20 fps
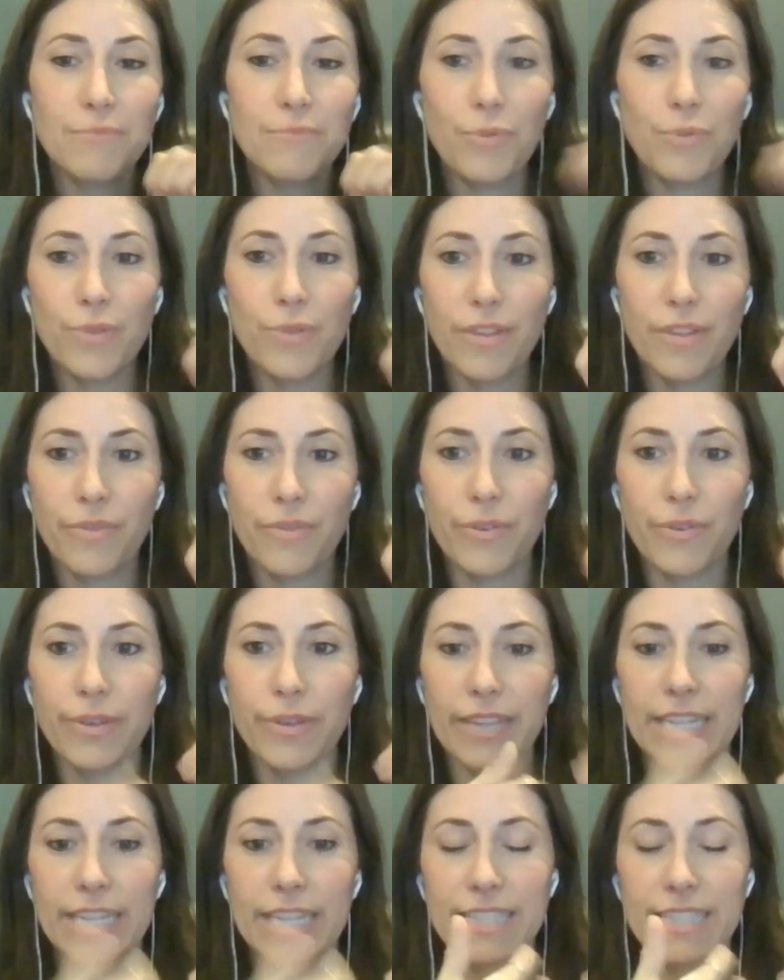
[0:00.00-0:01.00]
pull it through
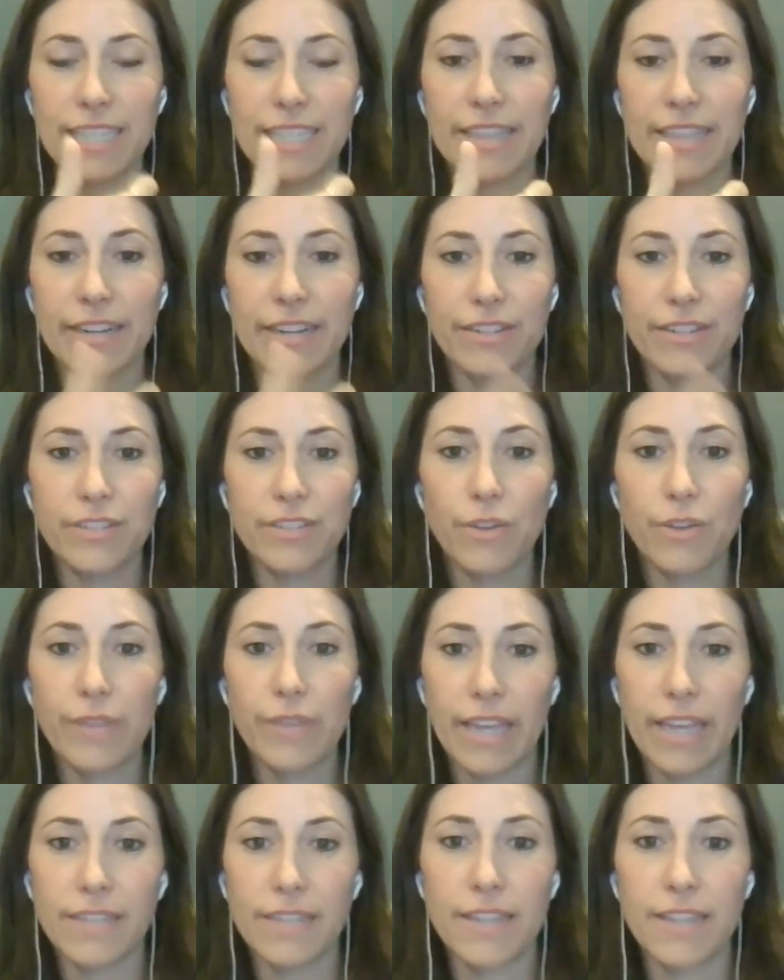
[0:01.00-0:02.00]
and let it sit there and soak
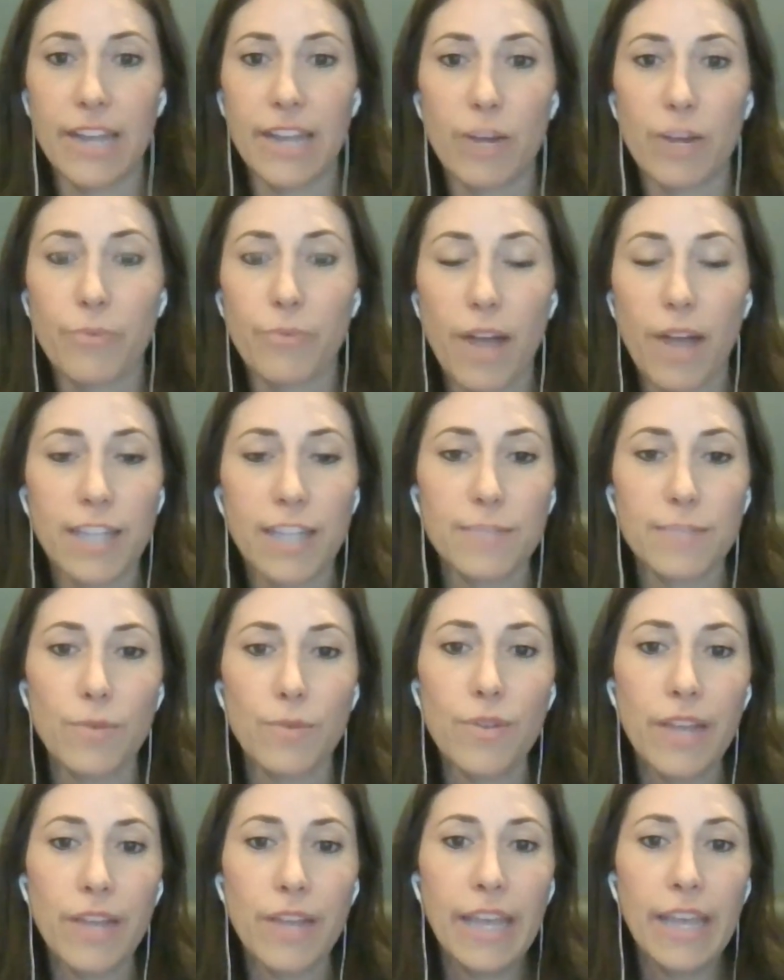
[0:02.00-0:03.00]
into the
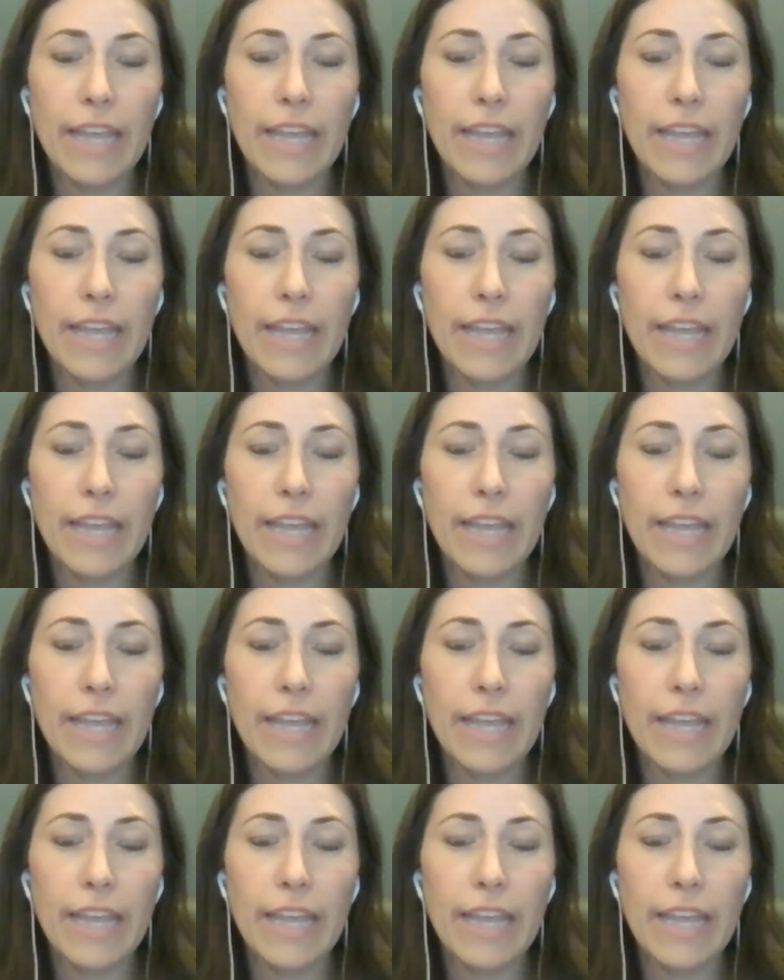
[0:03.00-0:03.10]
interproximal.